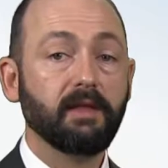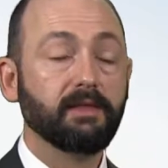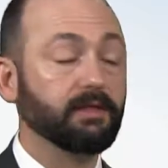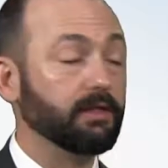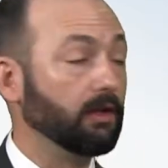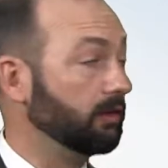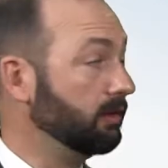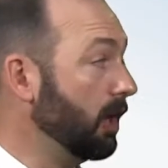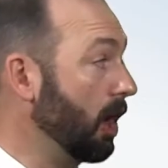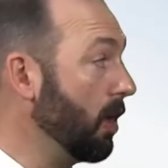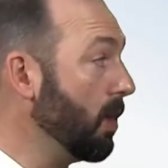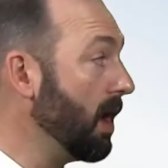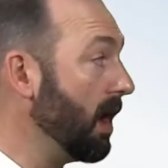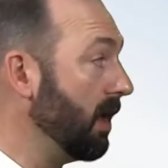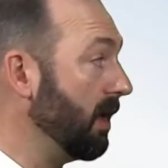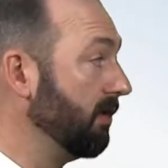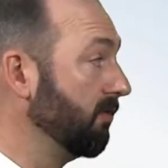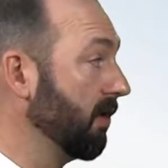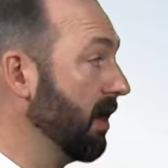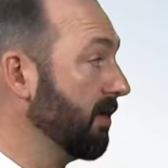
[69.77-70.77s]
The
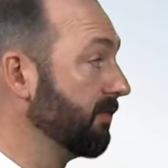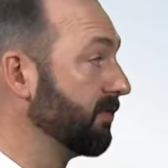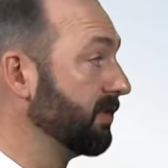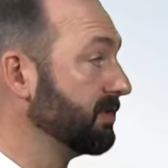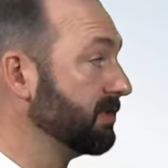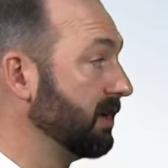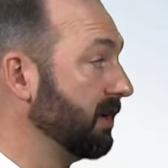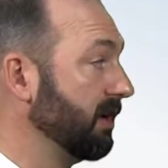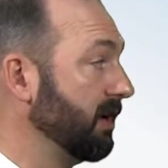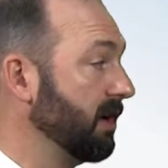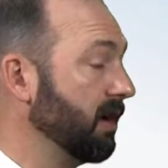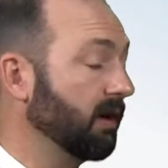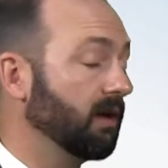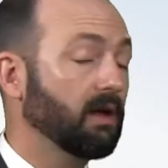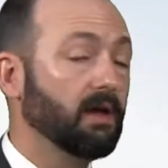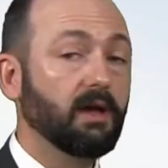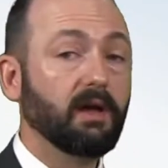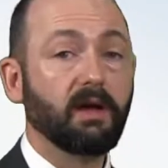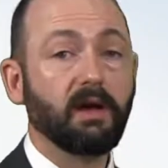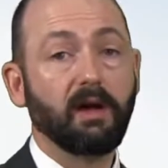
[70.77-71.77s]
low-end reference area
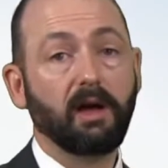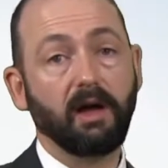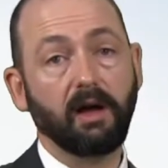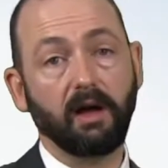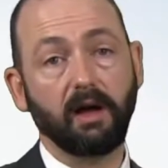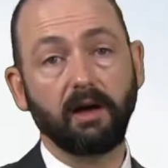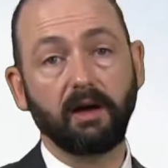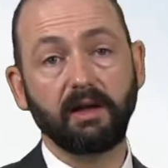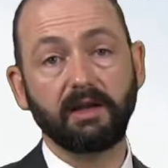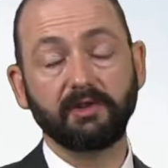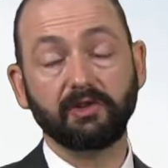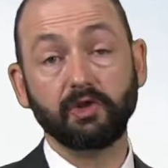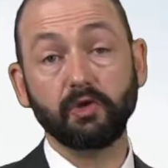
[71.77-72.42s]
is